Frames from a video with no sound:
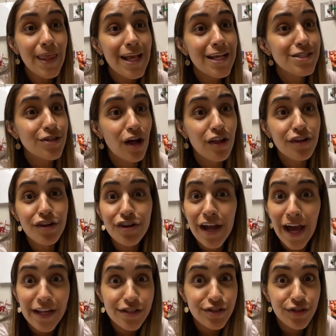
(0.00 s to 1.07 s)
it's all in our
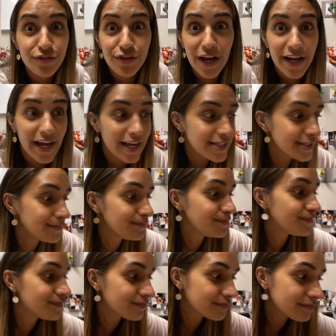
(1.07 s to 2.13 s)
attitude, right guys?
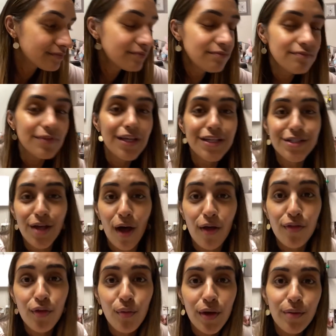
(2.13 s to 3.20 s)
It's all
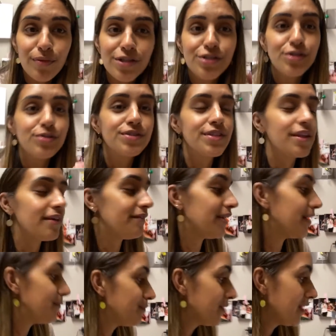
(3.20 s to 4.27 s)
in the way we choose to live
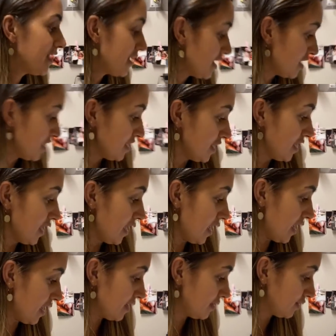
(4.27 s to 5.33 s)
it.
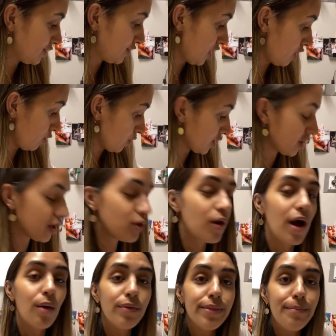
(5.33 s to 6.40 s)
So we're gonna go
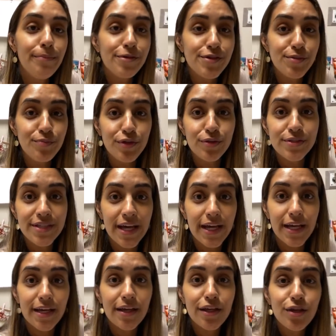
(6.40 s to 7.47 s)
out with some
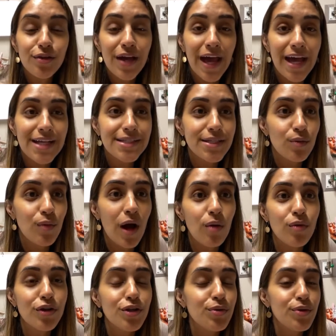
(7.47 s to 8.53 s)
music. You guys,
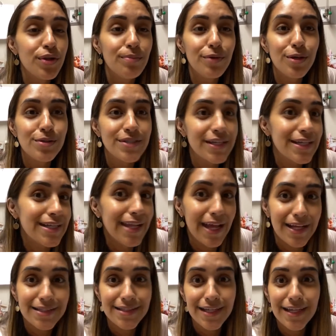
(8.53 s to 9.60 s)
while we're doing the music and
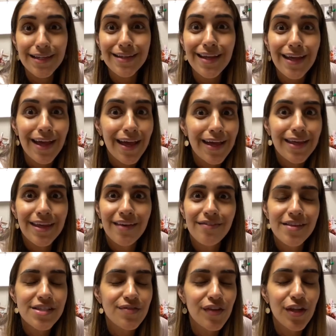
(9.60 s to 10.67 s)
dancing, give
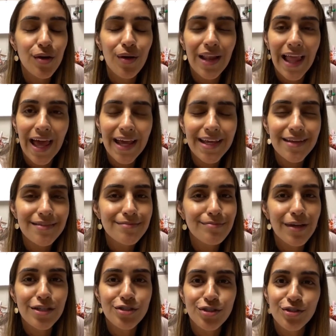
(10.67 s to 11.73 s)
this video a like.
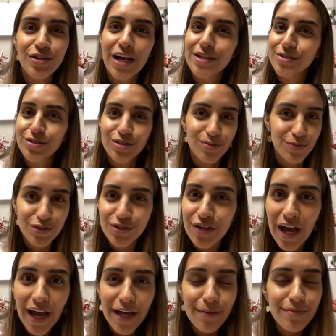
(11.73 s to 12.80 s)
Make sure you guys are
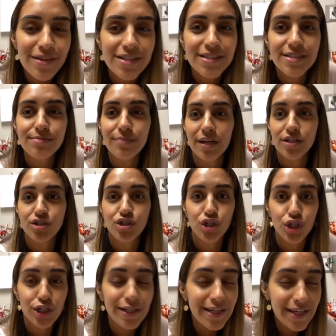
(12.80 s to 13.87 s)
subscribed. This is my
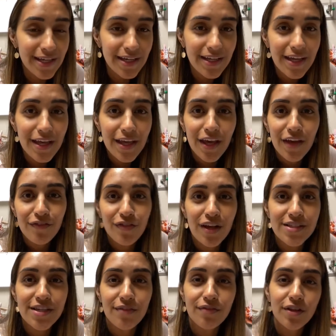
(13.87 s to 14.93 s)
journey. If you
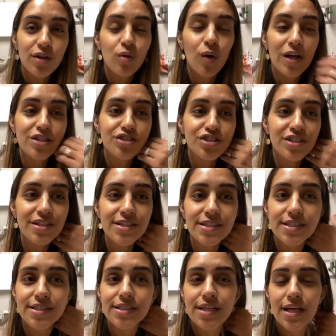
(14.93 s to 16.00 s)
guys have any
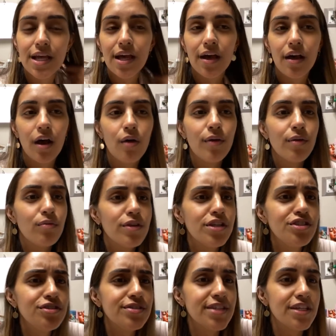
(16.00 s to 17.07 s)
questions, oh wait, what
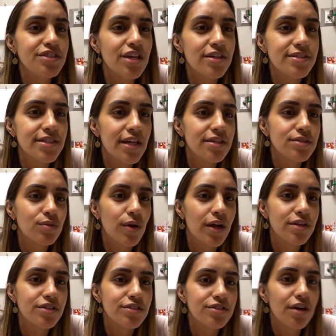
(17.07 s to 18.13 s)
did you say, Chelsea? I swear
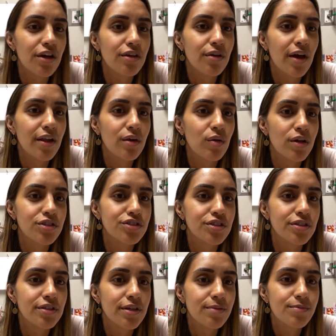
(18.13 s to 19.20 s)
I just saw you had a
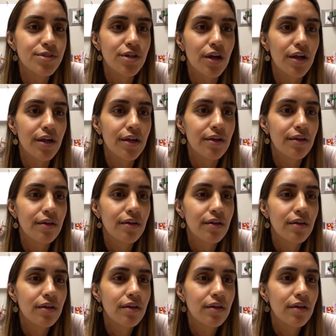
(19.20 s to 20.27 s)
question. I'm sorry.
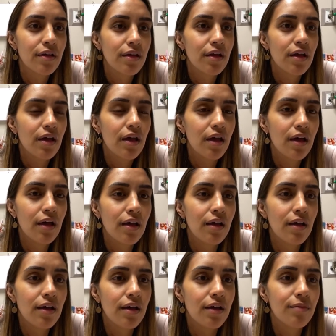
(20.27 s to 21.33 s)

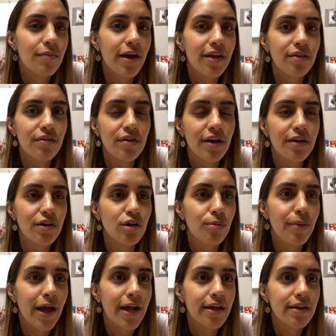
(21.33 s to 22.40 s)
Um, I don't know how to go
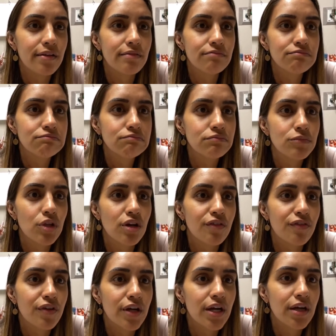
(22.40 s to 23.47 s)
back and look
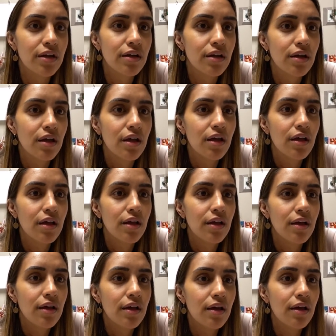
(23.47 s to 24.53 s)
for it.
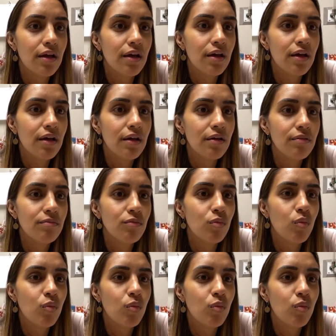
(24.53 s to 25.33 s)
Um,